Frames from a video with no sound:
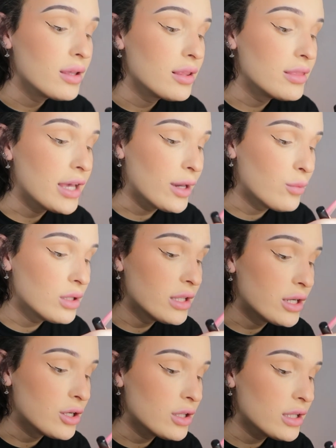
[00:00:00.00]
They will
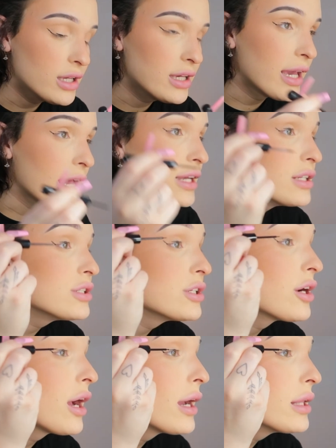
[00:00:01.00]
literally get into
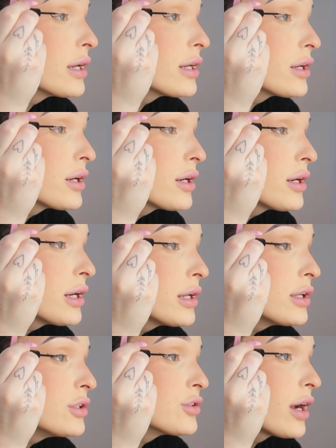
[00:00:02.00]
your eyeliner and
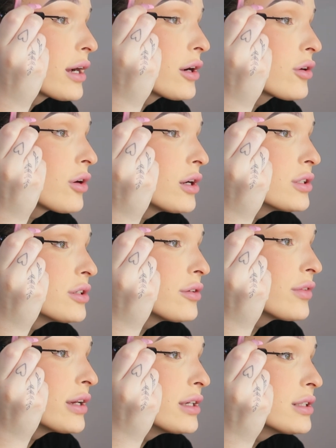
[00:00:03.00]
then drag across your
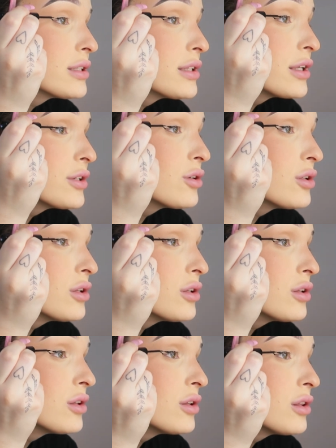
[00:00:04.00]
face, and then
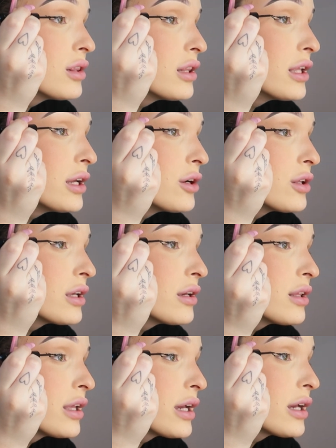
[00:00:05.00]
you'll literally
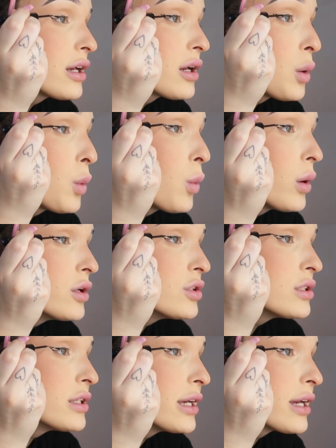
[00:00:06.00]
like want to
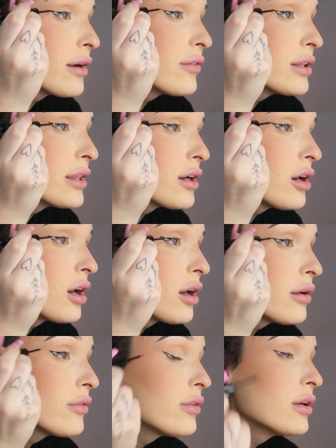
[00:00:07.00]
just take everything off